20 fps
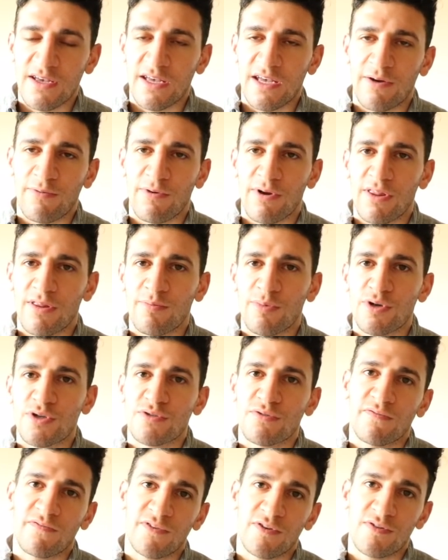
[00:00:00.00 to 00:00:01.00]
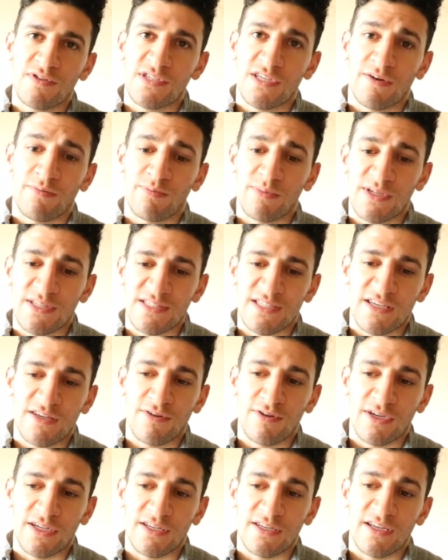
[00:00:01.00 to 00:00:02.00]
and one of the most reviewed supplements that
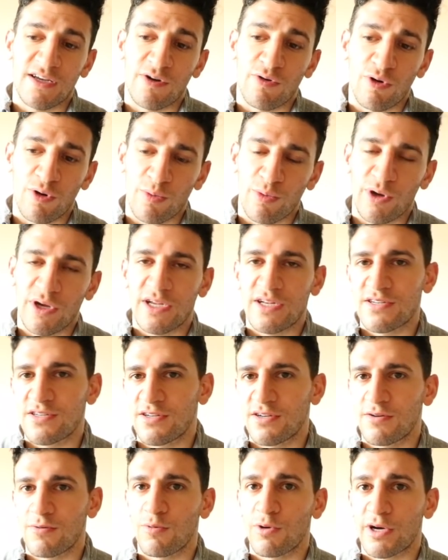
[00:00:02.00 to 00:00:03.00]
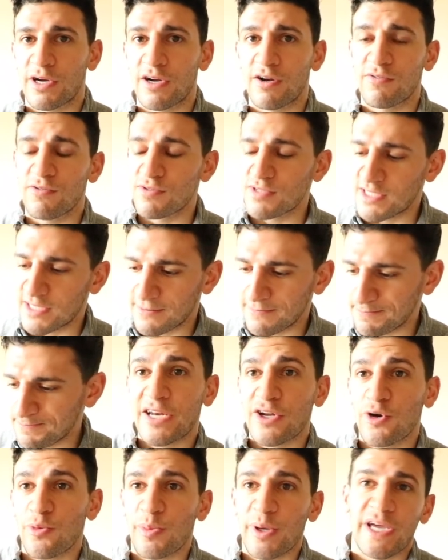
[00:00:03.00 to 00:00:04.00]
you can incorporate into your workout routine. I'm
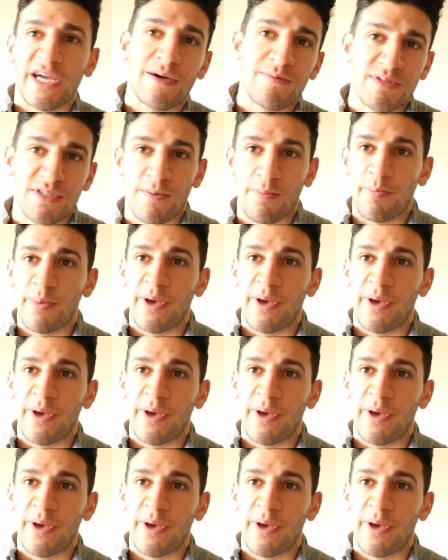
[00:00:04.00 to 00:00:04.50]
gonna go pick up some